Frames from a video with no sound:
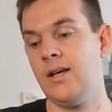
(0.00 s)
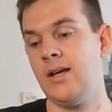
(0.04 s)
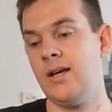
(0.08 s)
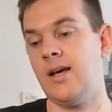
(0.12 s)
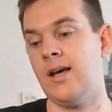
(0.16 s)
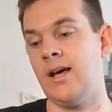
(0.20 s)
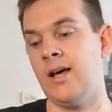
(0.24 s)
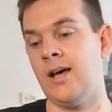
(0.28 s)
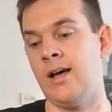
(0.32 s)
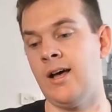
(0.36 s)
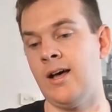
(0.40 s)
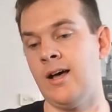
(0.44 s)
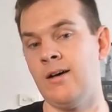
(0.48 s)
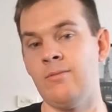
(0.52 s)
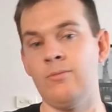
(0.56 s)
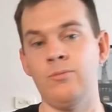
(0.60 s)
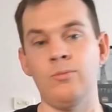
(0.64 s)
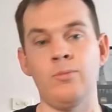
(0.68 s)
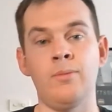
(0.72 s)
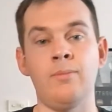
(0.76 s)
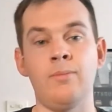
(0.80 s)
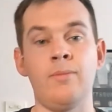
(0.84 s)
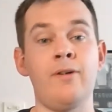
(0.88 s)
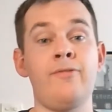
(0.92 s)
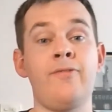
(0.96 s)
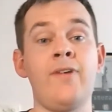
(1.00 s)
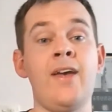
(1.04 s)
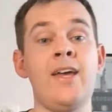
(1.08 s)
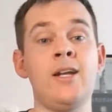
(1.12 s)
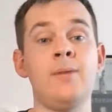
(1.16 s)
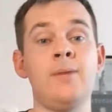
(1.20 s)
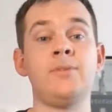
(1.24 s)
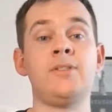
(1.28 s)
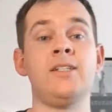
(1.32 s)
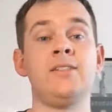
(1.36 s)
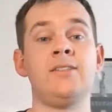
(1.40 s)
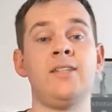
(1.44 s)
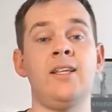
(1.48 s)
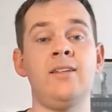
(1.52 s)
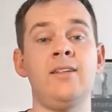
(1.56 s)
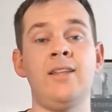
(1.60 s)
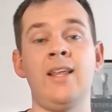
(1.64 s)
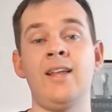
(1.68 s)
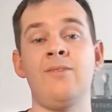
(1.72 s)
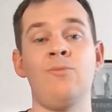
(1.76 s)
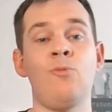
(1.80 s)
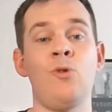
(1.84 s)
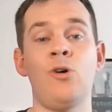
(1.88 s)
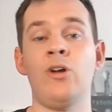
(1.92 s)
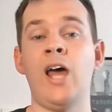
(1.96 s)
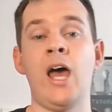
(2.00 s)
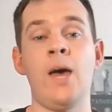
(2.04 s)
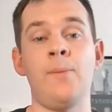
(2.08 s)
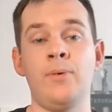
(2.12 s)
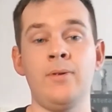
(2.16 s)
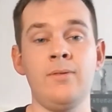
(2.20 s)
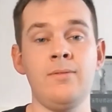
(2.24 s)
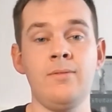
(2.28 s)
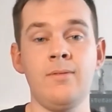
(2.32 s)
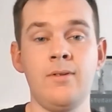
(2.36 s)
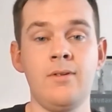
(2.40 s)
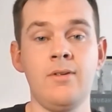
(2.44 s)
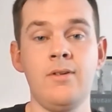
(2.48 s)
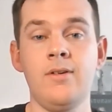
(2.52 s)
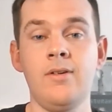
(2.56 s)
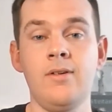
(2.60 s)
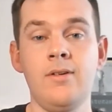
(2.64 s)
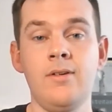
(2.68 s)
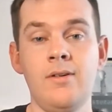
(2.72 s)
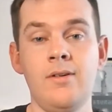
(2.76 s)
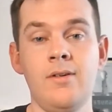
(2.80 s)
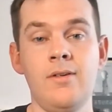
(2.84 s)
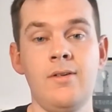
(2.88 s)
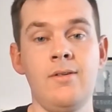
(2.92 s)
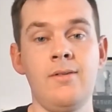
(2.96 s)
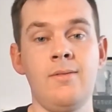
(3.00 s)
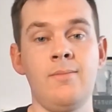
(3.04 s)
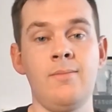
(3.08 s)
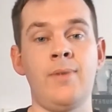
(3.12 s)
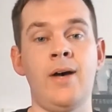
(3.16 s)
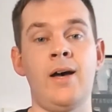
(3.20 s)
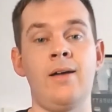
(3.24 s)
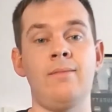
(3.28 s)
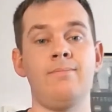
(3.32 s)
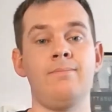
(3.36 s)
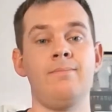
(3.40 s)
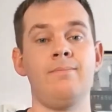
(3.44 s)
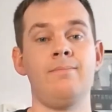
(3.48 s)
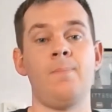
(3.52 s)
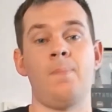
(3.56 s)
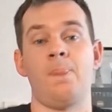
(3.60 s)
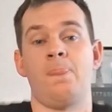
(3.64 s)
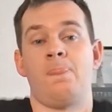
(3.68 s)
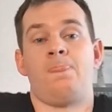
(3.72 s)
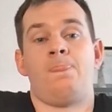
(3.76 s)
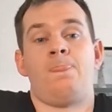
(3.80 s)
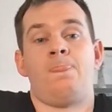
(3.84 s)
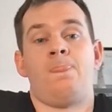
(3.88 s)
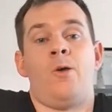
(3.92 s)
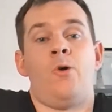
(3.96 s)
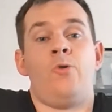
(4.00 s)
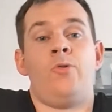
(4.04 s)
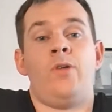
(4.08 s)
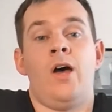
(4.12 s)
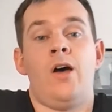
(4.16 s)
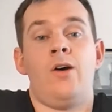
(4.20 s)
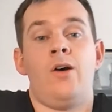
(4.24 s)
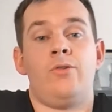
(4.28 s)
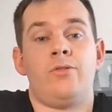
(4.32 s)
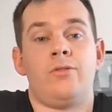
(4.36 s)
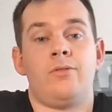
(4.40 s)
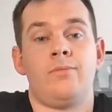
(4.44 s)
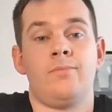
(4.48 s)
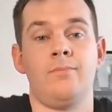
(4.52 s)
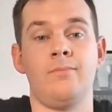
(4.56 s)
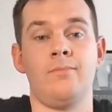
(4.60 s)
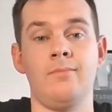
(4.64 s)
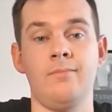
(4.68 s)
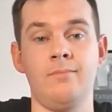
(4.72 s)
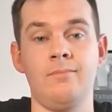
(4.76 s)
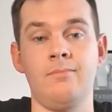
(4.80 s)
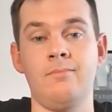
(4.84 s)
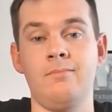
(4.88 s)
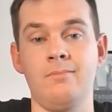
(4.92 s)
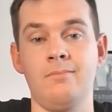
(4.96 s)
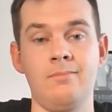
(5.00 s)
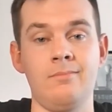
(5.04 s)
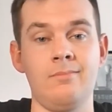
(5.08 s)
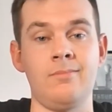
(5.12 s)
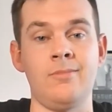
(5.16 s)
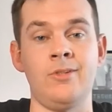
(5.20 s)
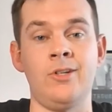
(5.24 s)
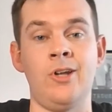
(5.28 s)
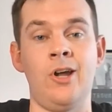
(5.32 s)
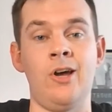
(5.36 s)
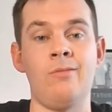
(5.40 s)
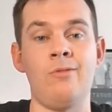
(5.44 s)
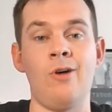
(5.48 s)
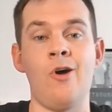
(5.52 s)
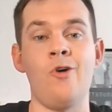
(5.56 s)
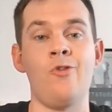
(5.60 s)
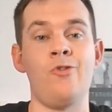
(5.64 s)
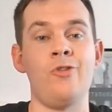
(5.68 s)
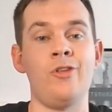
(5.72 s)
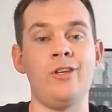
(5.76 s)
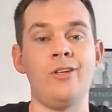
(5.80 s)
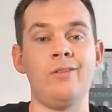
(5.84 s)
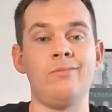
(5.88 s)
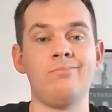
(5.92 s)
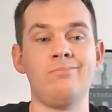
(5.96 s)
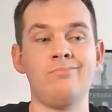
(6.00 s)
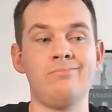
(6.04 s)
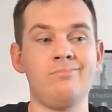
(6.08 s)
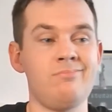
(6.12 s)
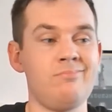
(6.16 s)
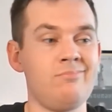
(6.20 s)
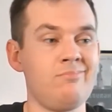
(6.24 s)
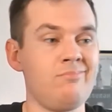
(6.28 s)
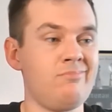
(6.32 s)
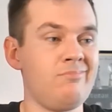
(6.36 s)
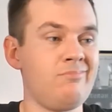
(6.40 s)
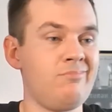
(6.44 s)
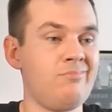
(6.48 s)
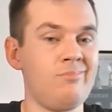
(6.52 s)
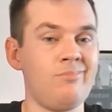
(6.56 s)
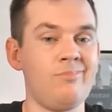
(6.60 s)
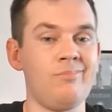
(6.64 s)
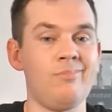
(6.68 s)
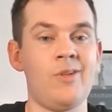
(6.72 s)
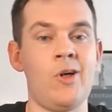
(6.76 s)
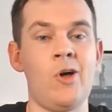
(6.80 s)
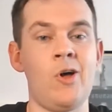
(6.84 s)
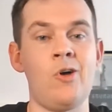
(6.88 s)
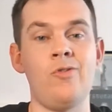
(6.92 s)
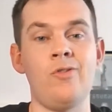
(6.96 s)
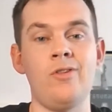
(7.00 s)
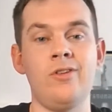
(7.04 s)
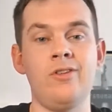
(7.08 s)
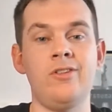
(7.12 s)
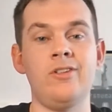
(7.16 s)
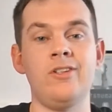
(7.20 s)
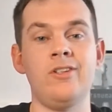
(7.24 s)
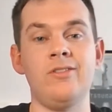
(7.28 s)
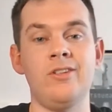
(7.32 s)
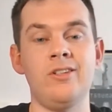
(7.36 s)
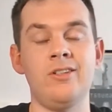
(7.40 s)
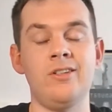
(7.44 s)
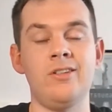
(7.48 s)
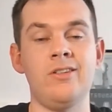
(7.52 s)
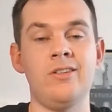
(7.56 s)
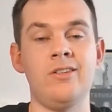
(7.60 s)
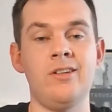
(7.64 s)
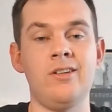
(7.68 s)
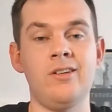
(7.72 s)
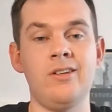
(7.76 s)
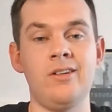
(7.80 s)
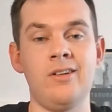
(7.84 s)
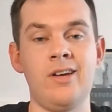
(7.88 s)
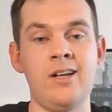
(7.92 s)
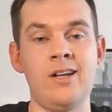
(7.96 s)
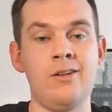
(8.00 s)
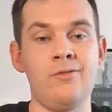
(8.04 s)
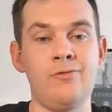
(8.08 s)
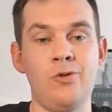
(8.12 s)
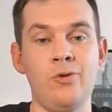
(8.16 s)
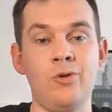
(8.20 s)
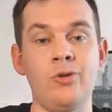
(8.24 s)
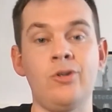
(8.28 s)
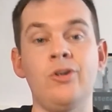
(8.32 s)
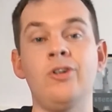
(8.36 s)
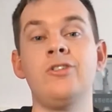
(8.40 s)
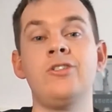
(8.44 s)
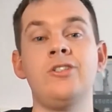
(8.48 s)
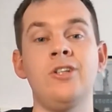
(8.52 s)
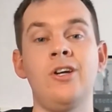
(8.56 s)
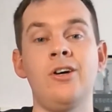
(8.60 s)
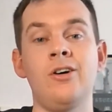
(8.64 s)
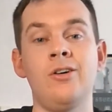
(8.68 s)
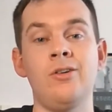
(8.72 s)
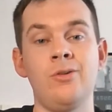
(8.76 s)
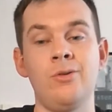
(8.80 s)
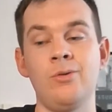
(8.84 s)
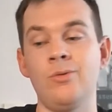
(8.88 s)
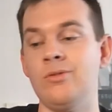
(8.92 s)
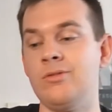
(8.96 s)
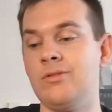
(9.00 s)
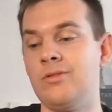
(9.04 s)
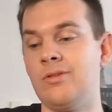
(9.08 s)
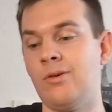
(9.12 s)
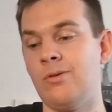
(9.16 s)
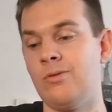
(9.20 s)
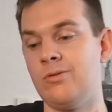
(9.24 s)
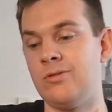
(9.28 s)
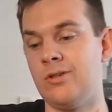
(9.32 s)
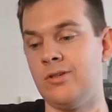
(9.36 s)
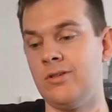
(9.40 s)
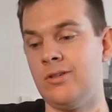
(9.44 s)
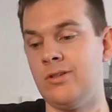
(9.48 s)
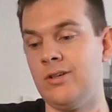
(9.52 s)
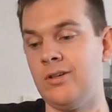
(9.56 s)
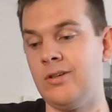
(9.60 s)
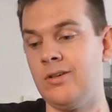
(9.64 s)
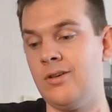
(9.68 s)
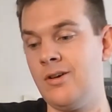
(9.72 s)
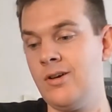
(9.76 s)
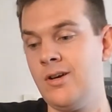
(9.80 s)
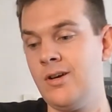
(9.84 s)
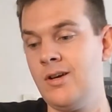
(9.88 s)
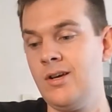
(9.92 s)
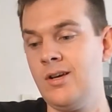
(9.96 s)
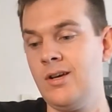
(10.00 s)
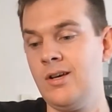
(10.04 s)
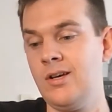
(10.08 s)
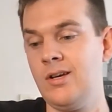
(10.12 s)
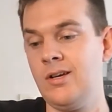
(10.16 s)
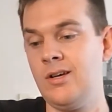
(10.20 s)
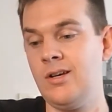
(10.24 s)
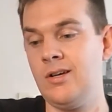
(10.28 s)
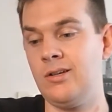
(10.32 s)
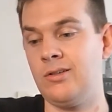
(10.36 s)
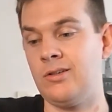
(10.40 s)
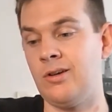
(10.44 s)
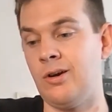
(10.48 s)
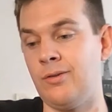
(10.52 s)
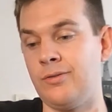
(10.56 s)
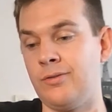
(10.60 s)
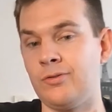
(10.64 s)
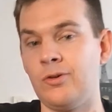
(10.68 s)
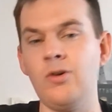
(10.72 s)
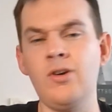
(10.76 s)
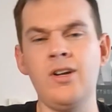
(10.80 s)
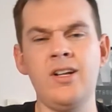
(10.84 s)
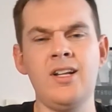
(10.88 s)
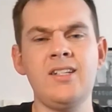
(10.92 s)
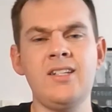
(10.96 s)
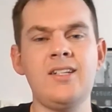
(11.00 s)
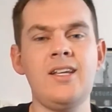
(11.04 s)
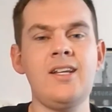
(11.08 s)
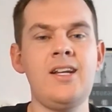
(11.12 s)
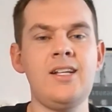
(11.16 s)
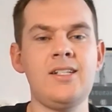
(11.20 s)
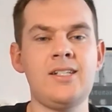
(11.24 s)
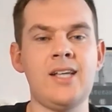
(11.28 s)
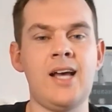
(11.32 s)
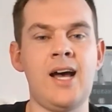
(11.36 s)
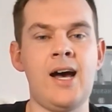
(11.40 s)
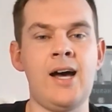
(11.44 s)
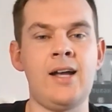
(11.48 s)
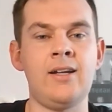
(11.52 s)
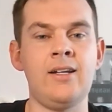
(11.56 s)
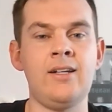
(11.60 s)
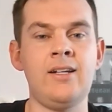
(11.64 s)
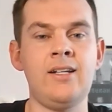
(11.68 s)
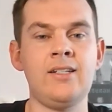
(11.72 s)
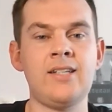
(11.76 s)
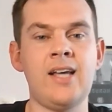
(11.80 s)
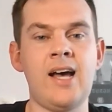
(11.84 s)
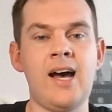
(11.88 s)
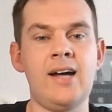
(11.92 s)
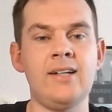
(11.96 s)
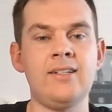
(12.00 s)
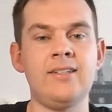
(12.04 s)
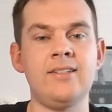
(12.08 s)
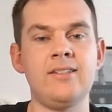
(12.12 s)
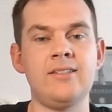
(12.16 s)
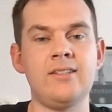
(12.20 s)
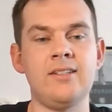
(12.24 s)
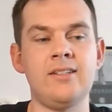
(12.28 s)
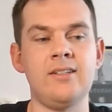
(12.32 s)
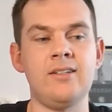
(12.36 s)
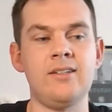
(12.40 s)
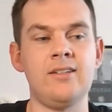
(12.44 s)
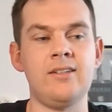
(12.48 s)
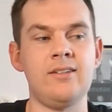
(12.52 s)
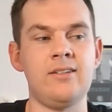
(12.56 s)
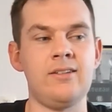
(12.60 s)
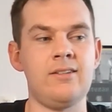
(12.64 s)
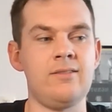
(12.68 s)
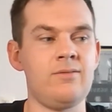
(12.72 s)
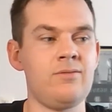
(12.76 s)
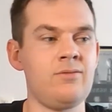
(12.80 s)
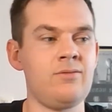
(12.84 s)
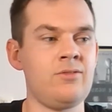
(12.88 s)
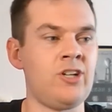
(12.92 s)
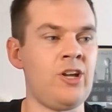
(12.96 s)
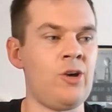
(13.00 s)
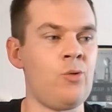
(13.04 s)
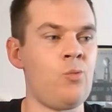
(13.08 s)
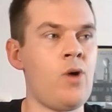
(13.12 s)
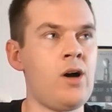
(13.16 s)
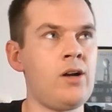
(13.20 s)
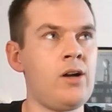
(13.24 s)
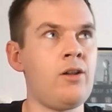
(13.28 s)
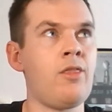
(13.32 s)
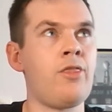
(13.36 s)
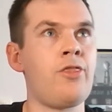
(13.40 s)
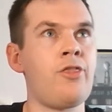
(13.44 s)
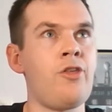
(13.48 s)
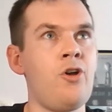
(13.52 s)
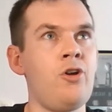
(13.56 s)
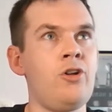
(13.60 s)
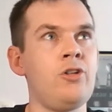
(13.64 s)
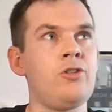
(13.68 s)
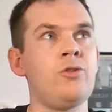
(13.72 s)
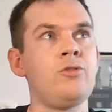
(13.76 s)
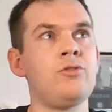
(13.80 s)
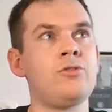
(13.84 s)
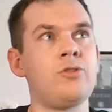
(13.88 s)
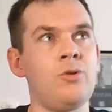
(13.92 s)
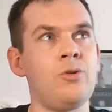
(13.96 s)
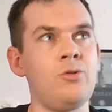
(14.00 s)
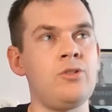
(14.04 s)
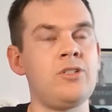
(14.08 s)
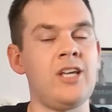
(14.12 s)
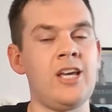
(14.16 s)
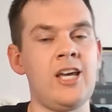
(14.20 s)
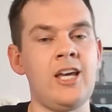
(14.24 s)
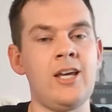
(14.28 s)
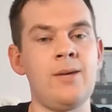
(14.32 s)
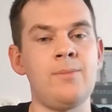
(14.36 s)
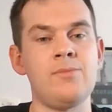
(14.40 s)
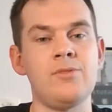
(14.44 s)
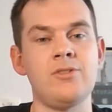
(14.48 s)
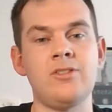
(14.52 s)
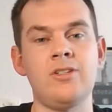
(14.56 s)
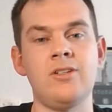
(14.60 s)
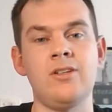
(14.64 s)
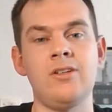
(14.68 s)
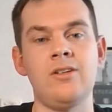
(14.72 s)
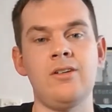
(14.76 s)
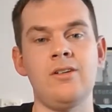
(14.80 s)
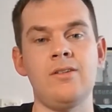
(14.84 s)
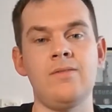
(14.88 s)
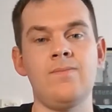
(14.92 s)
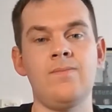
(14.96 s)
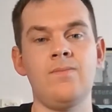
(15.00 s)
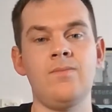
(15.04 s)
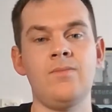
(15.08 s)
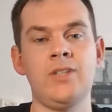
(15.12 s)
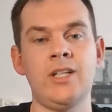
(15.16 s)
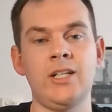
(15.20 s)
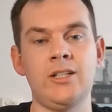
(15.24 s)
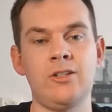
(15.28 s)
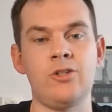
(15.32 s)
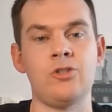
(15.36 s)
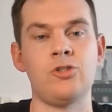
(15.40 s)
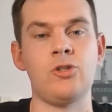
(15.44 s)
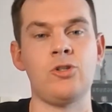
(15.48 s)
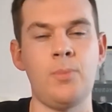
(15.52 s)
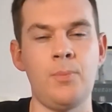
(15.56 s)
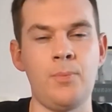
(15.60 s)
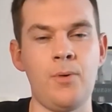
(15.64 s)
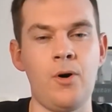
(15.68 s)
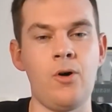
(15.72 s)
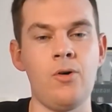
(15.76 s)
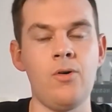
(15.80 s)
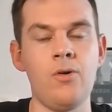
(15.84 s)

my fandom says that won't happen, but who knows? Only the NFL gods know who's going to go through. And it is hard. It is hard to 1 in 32 teams to get to the Super Bowl,